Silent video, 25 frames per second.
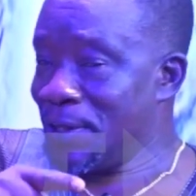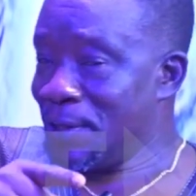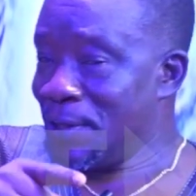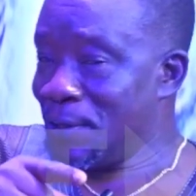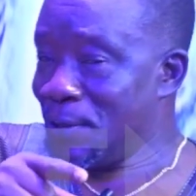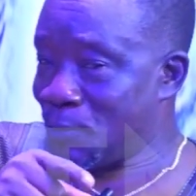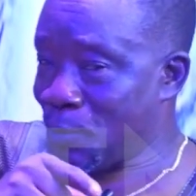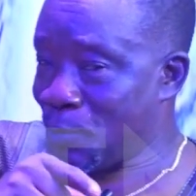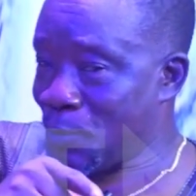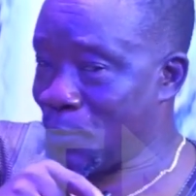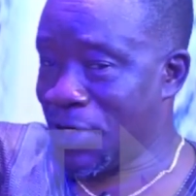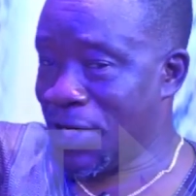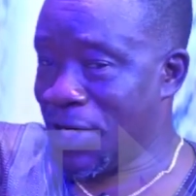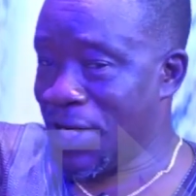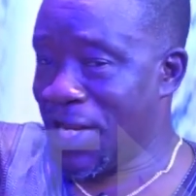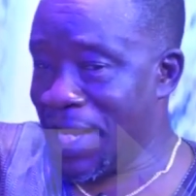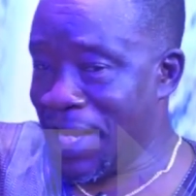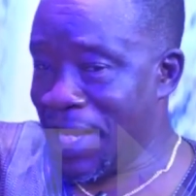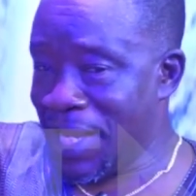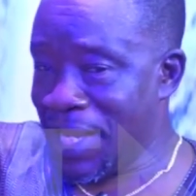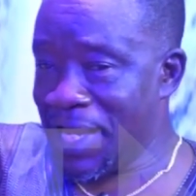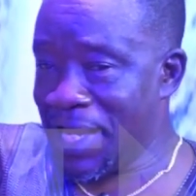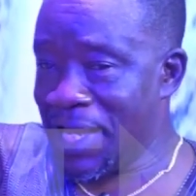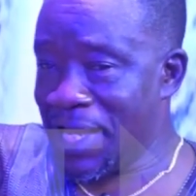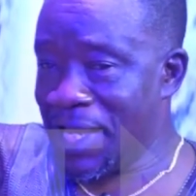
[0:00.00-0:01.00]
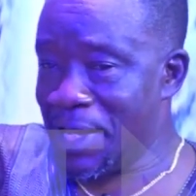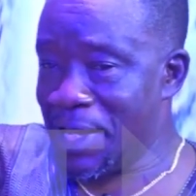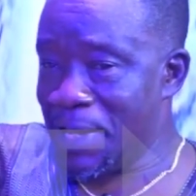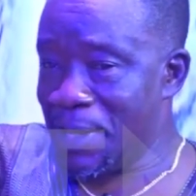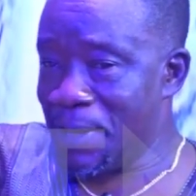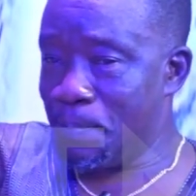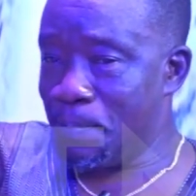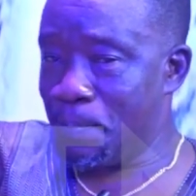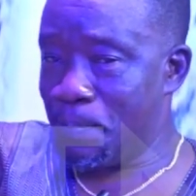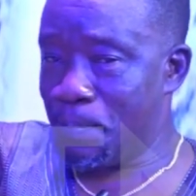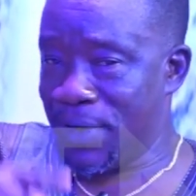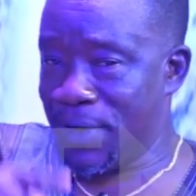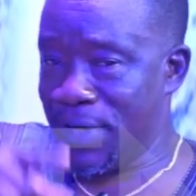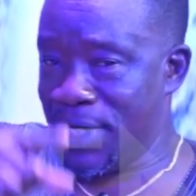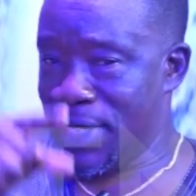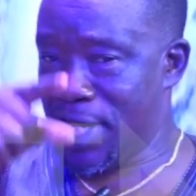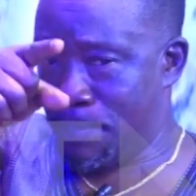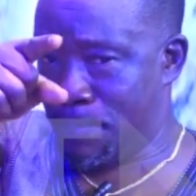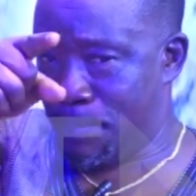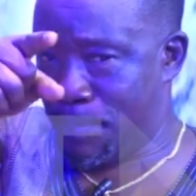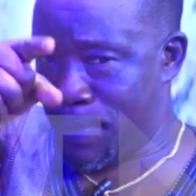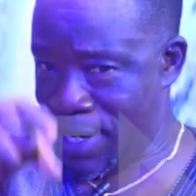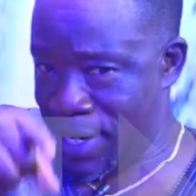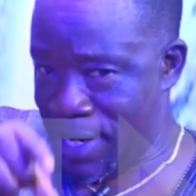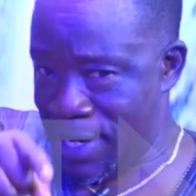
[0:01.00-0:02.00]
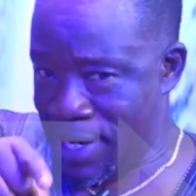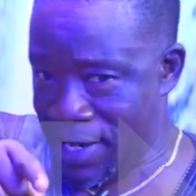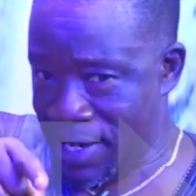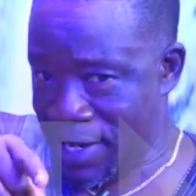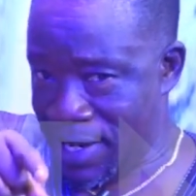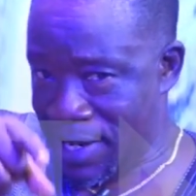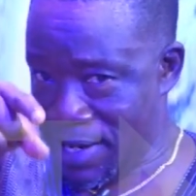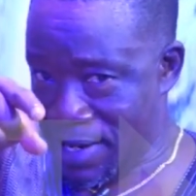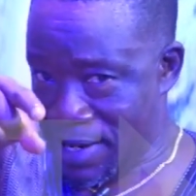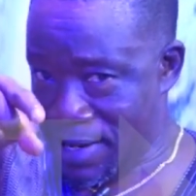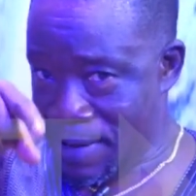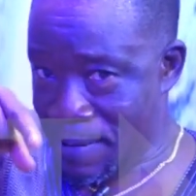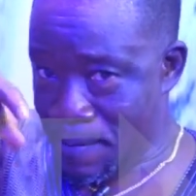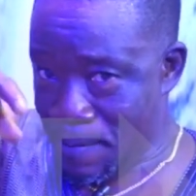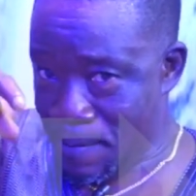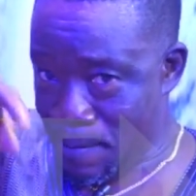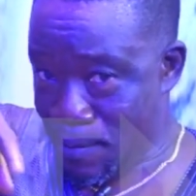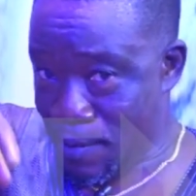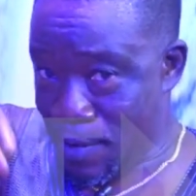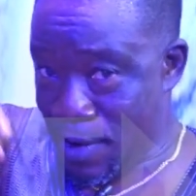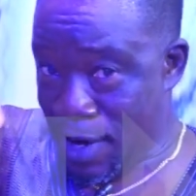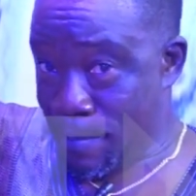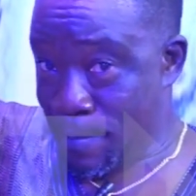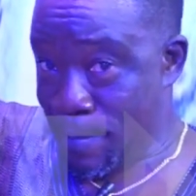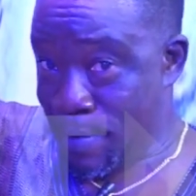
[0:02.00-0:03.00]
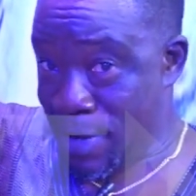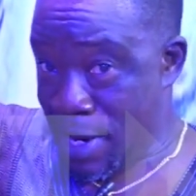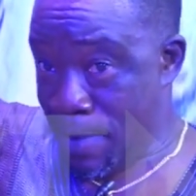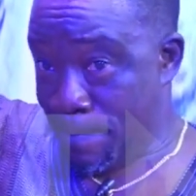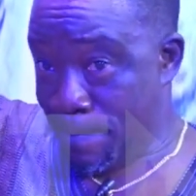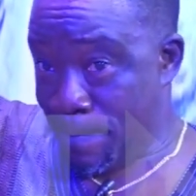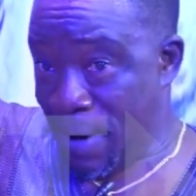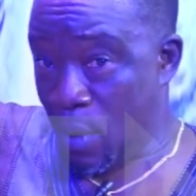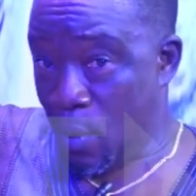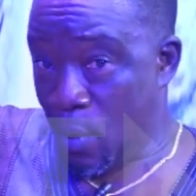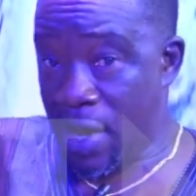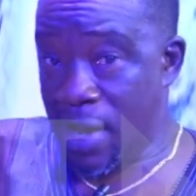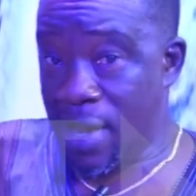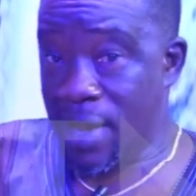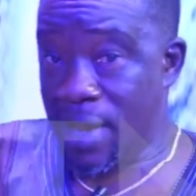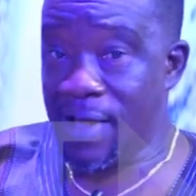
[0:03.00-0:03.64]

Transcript: Today, PDP would have been in power.